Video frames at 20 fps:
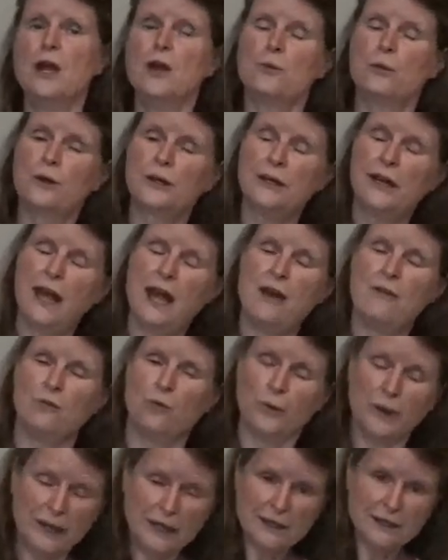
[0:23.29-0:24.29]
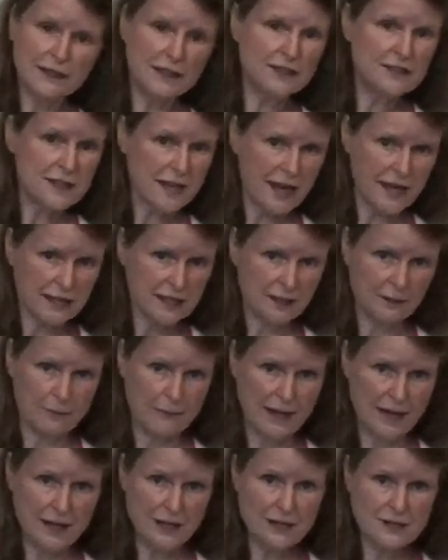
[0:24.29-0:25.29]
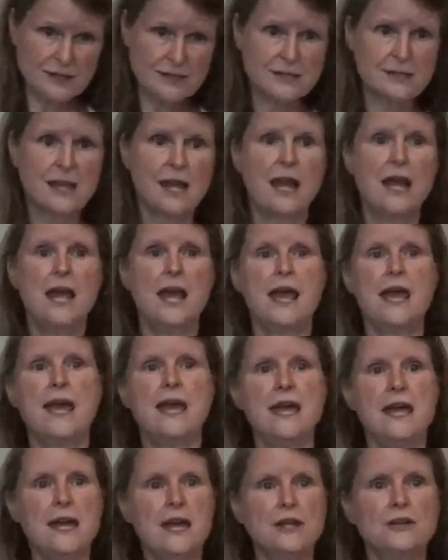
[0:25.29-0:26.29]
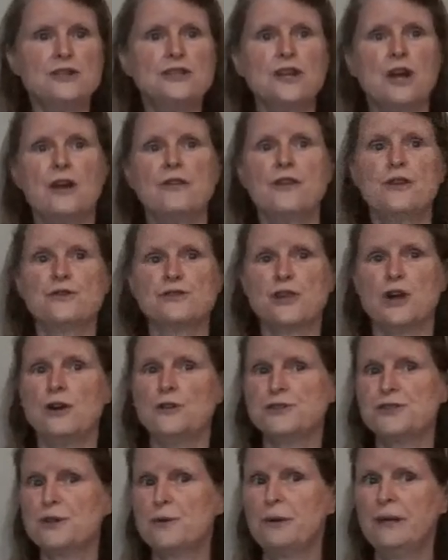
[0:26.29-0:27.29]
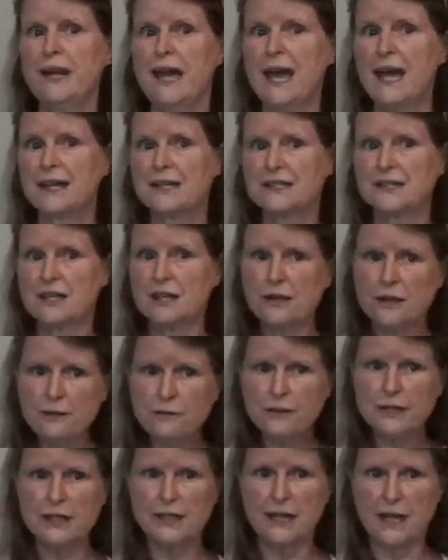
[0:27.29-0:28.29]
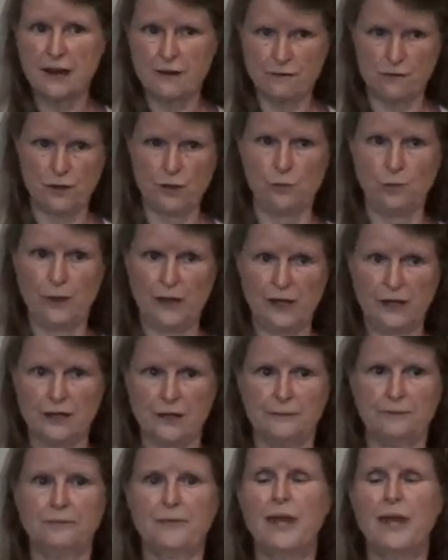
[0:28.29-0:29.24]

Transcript: We're going to have weekly take and makes, and there's also an activity every week.